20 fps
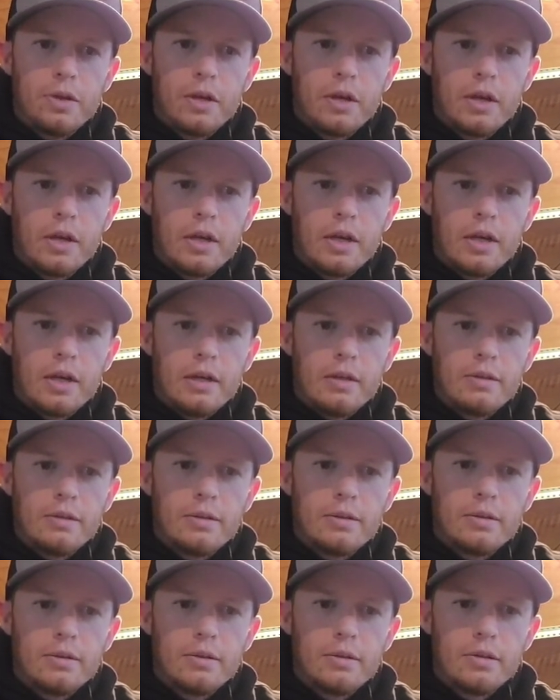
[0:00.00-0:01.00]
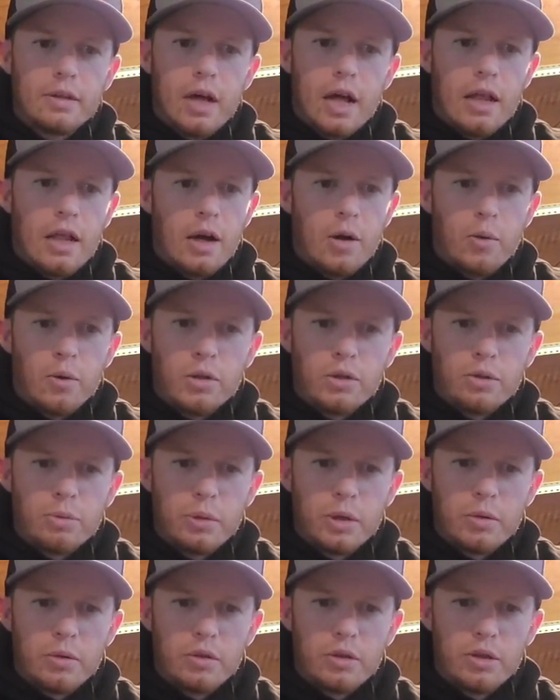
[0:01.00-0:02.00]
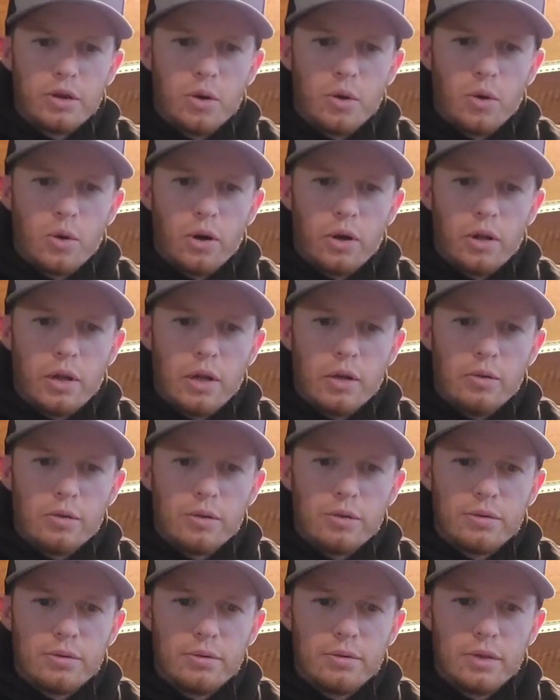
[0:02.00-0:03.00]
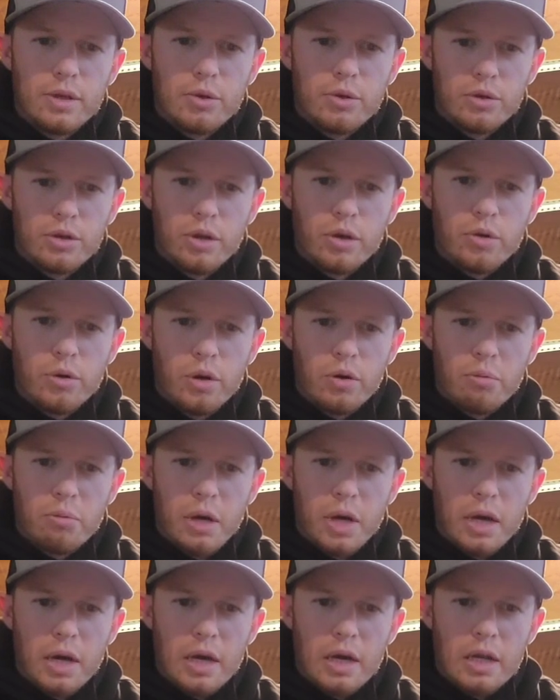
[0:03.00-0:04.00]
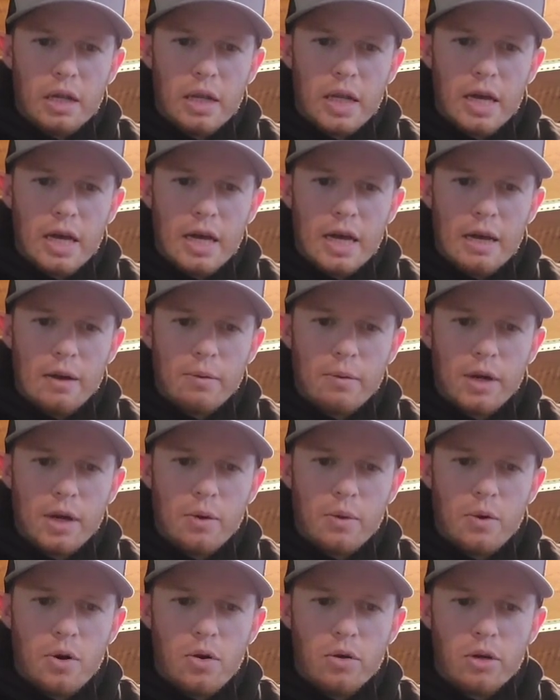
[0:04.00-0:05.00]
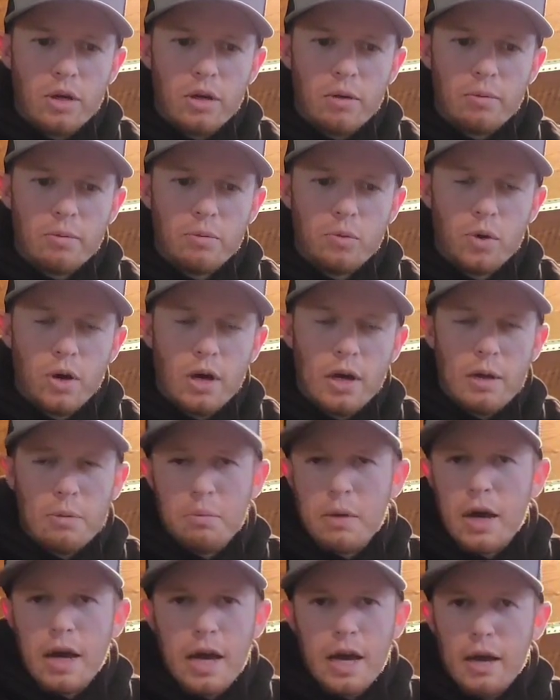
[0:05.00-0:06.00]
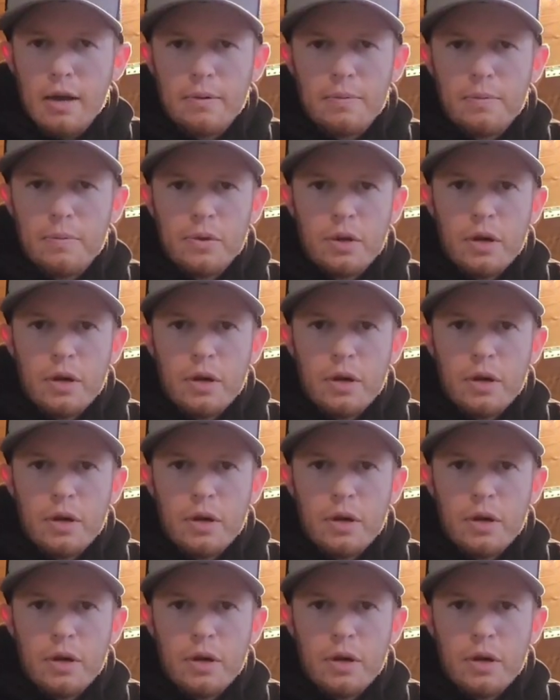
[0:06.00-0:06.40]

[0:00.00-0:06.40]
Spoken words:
I'll always remember the story. There was two old men in line when I walked up weighing bag.